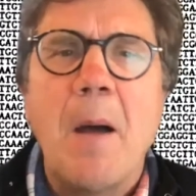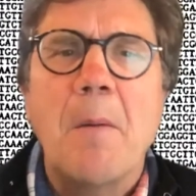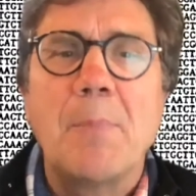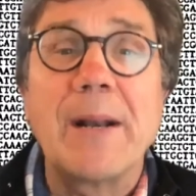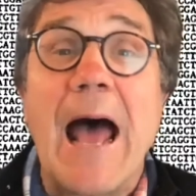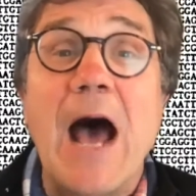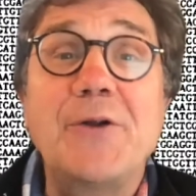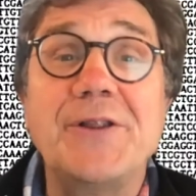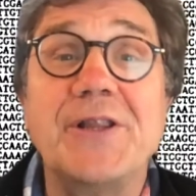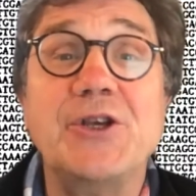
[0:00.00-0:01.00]
But how
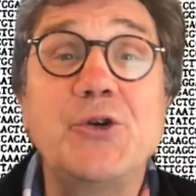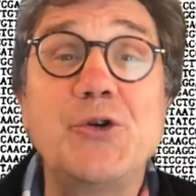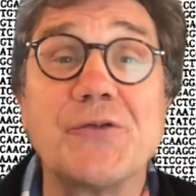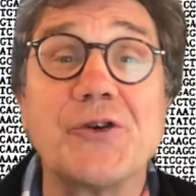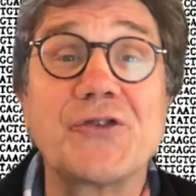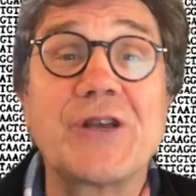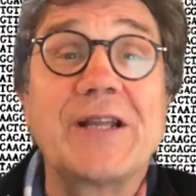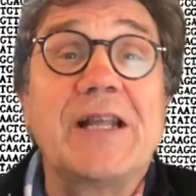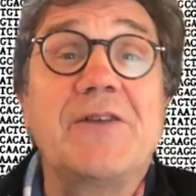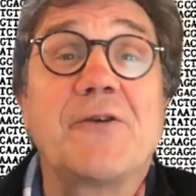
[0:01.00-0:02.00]
did the universe
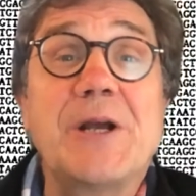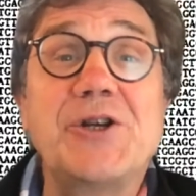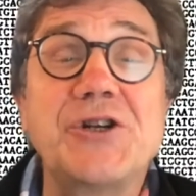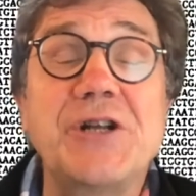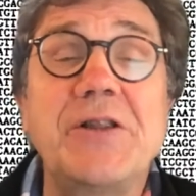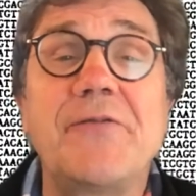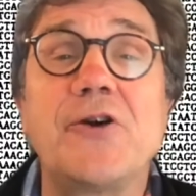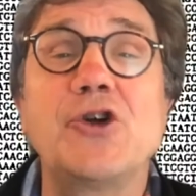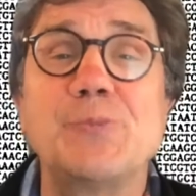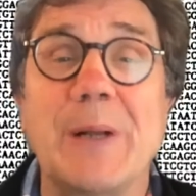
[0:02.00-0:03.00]
get information in the
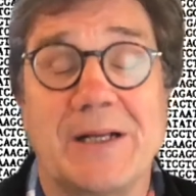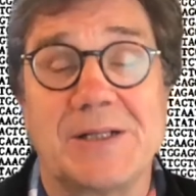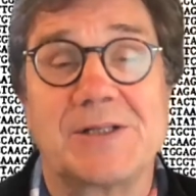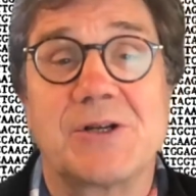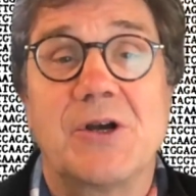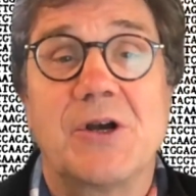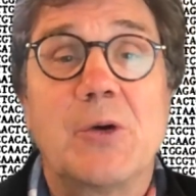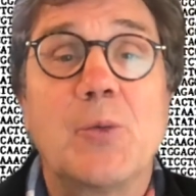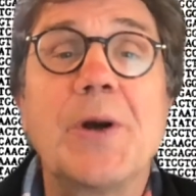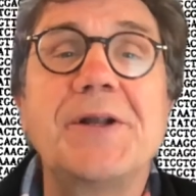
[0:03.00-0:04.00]
first place?
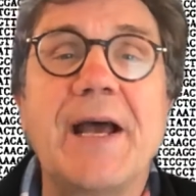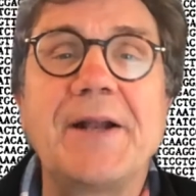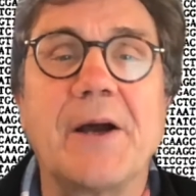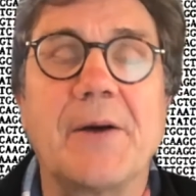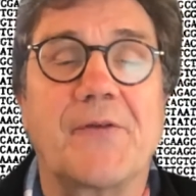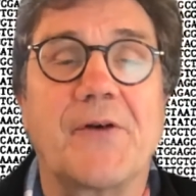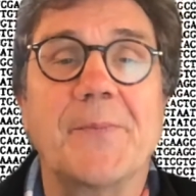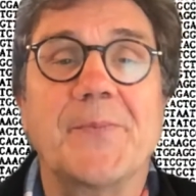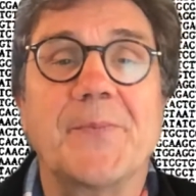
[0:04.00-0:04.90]
Where did that come from?